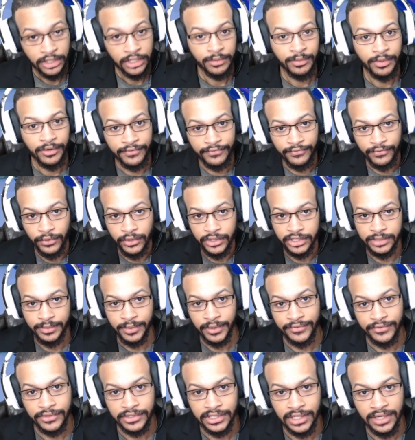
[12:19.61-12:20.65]
Put floors
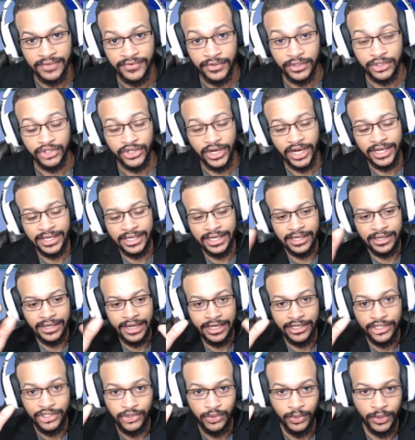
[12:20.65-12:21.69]
above yourself, and you try to get
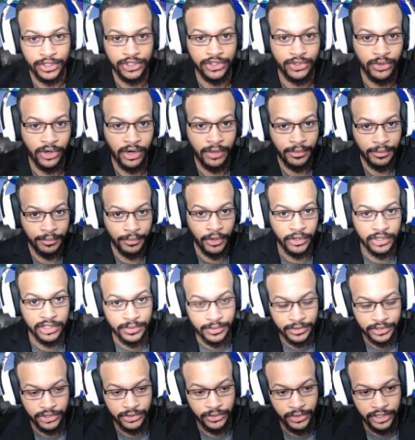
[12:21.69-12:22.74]
not just one square but
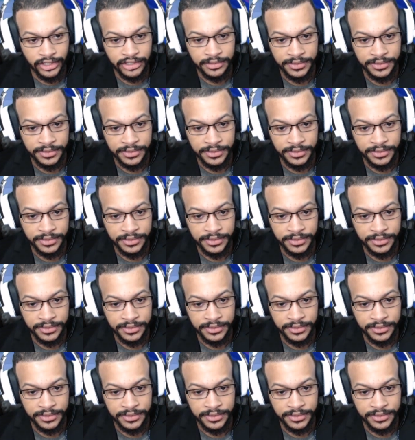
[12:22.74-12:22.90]
multiple squares,